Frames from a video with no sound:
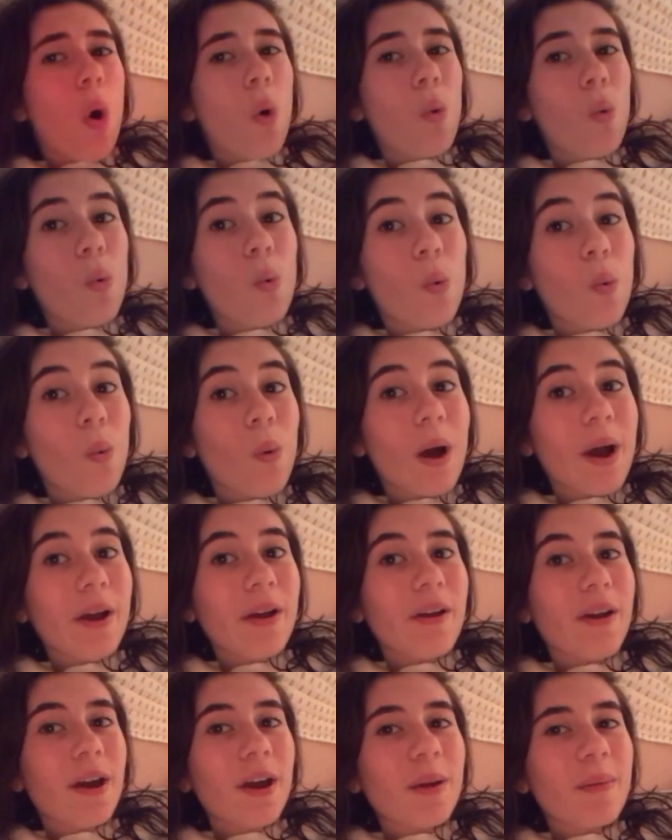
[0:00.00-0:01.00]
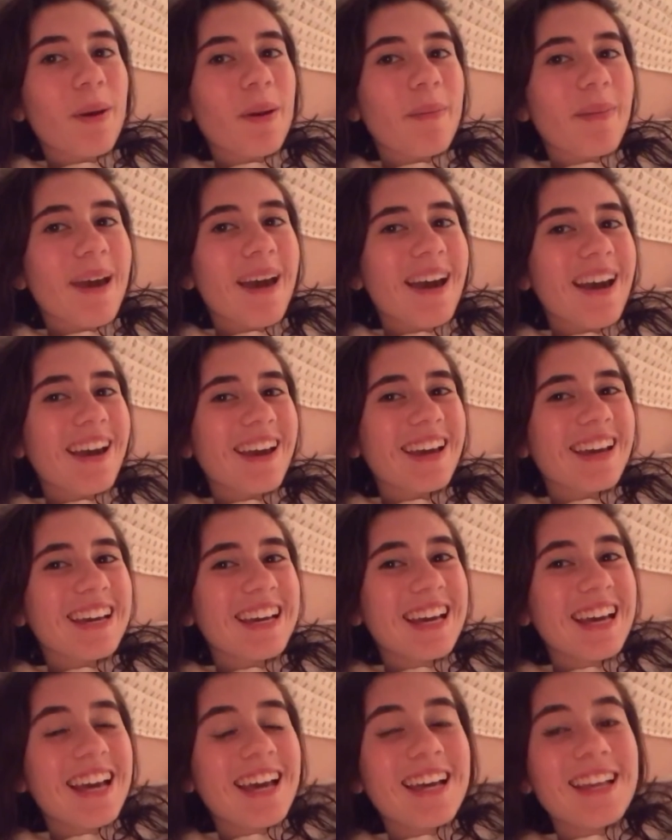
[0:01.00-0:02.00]
room. Oh, I cracked my back.
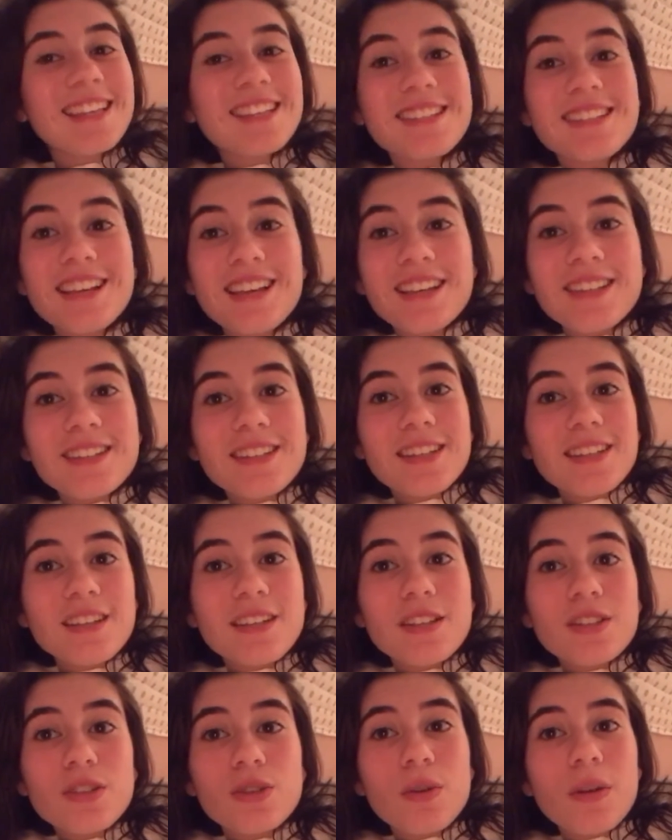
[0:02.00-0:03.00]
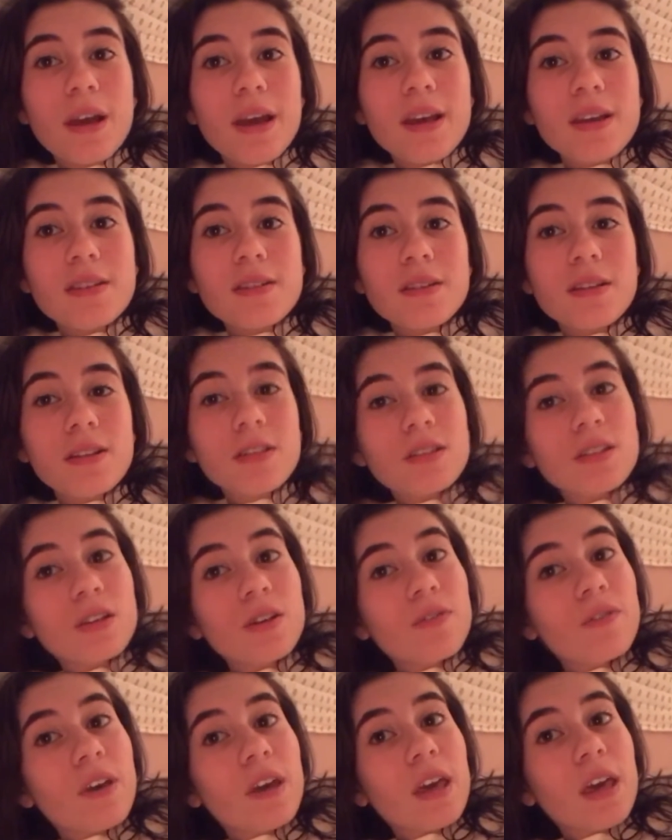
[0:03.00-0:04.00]
sixty-two days
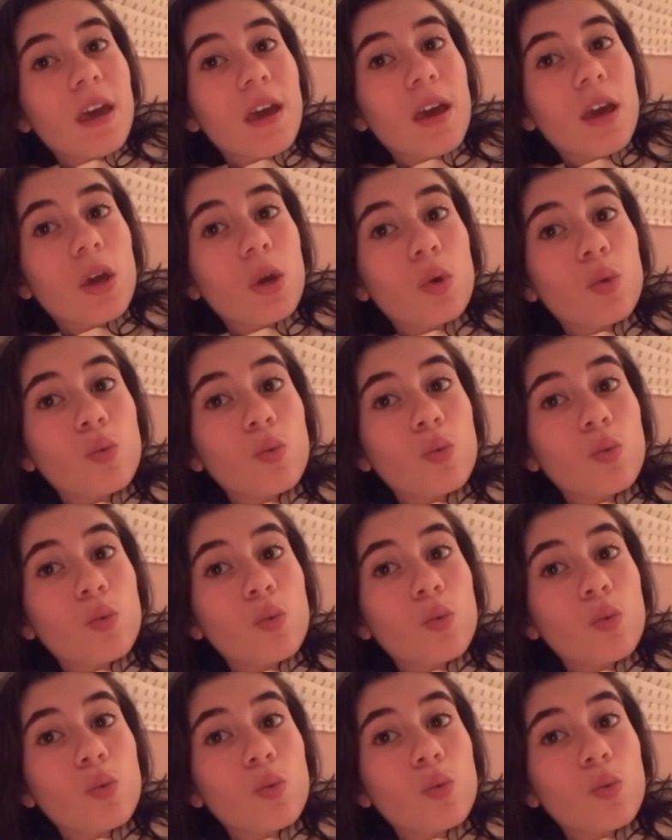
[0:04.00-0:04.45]
until vacation.